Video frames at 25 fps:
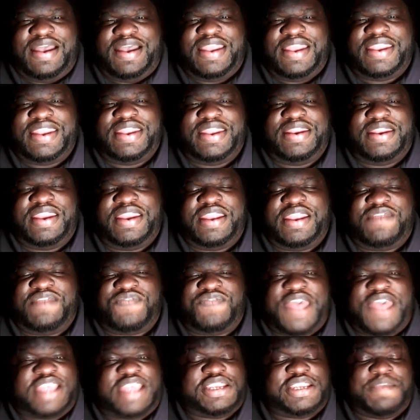in a
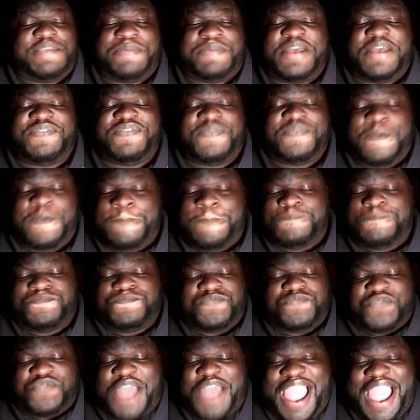fashion. But
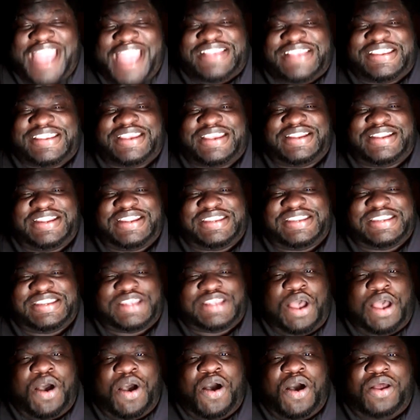for Isaac, this is
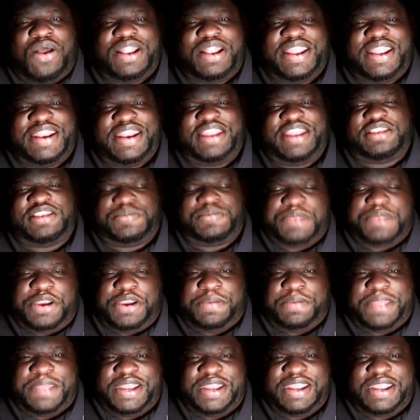all an
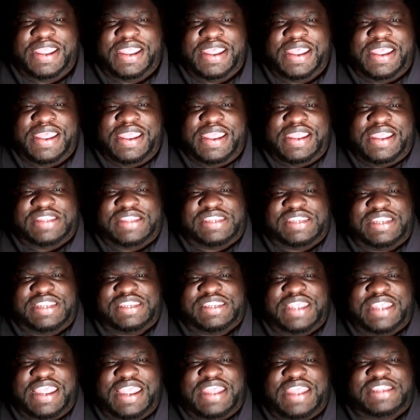experiment.
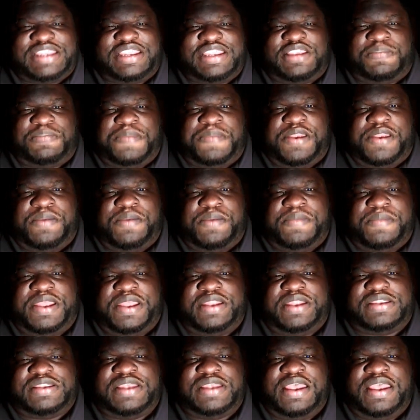It's his
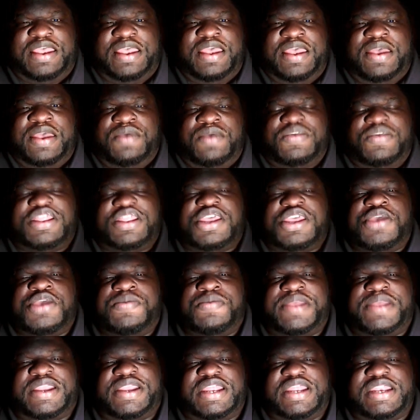experiments with the
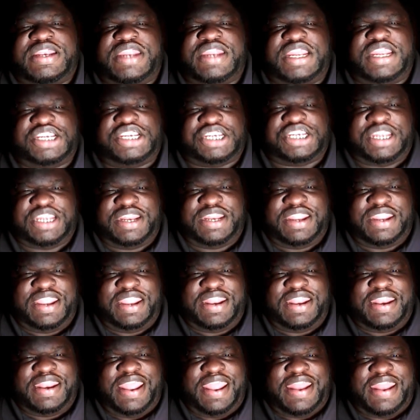human condition,
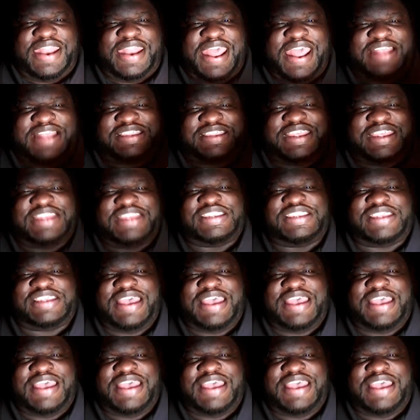and that's his